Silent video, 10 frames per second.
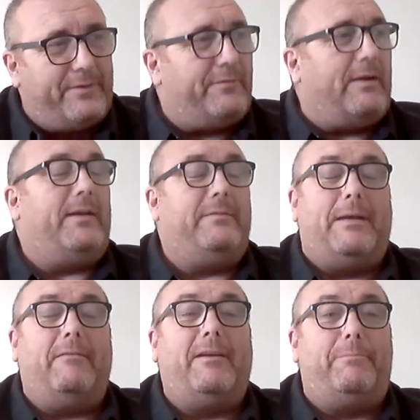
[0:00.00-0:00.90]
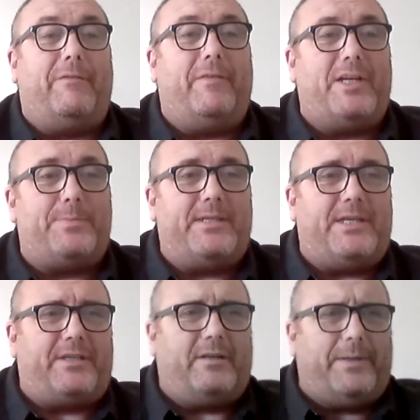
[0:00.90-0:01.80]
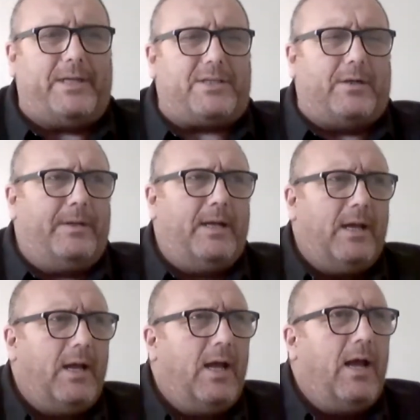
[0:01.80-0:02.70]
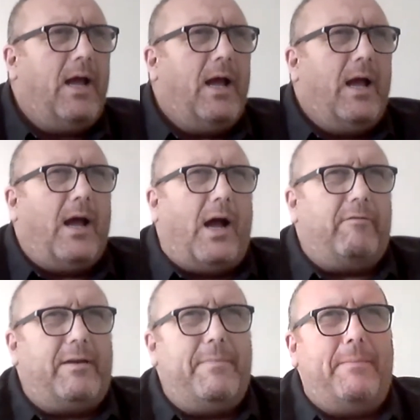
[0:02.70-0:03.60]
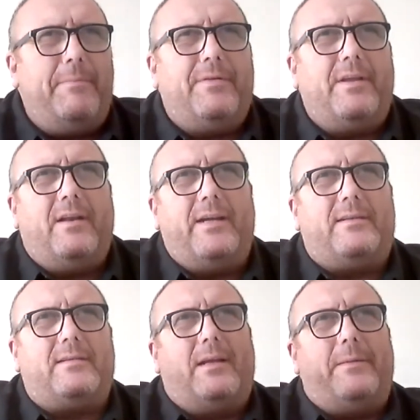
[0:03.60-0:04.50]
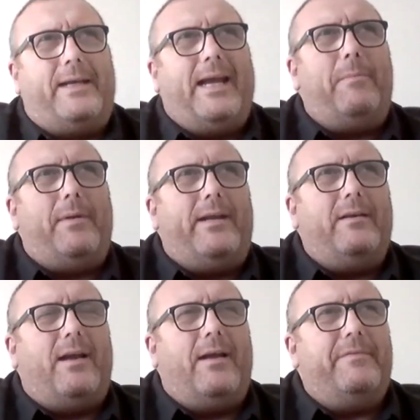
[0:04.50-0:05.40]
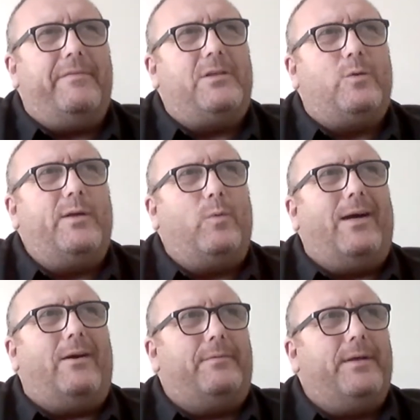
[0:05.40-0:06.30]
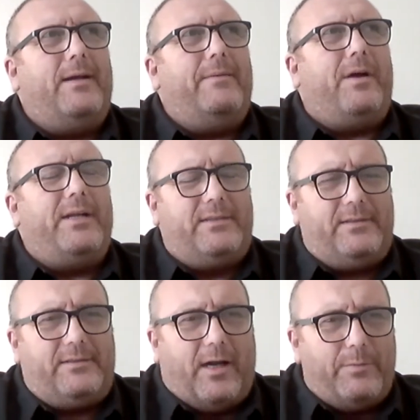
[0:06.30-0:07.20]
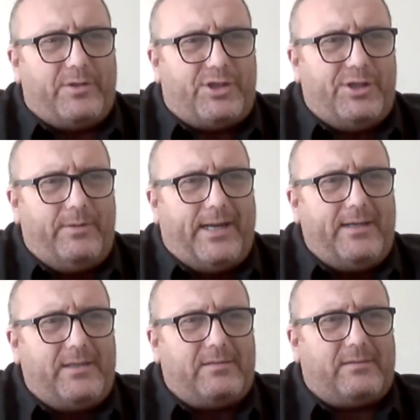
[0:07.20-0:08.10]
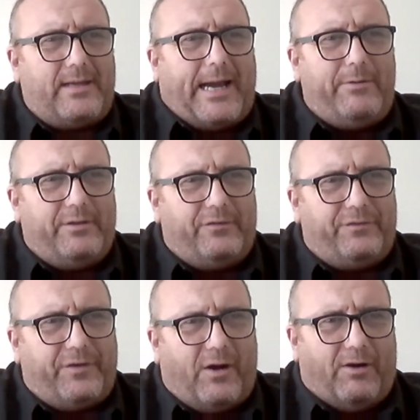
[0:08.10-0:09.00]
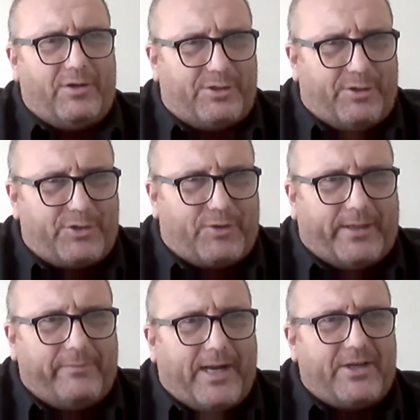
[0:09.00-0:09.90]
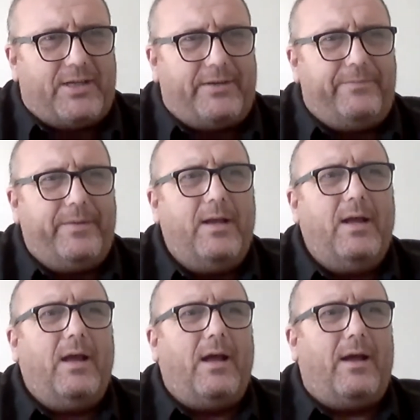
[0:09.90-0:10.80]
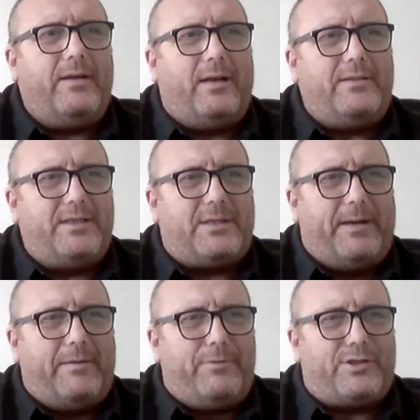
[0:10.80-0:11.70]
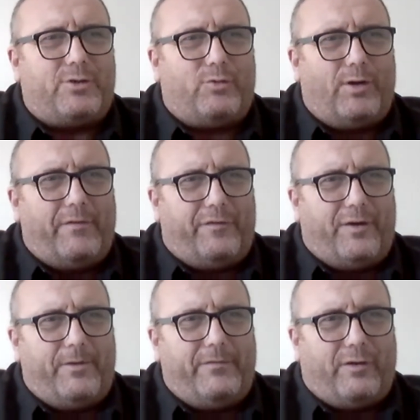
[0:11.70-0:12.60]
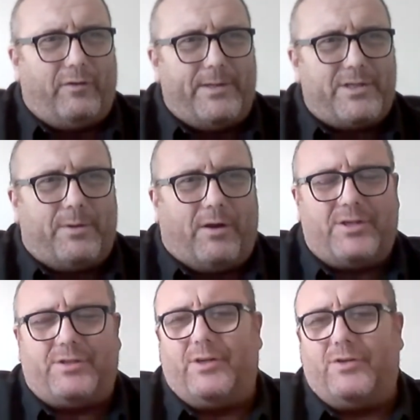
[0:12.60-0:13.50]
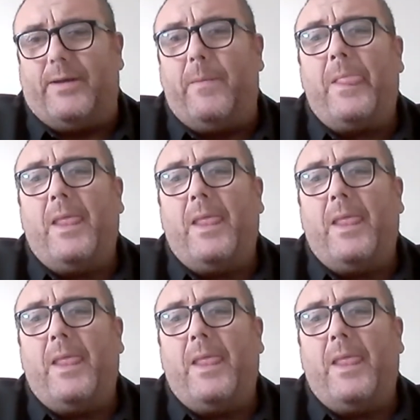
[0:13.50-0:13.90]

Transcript: A very, very privileged position to be so. I remember the night that I became leader quite well. I was 2 days out of heart surgery, actually. I'd just come out of Bristol Royal Infirmary following some heart surgery.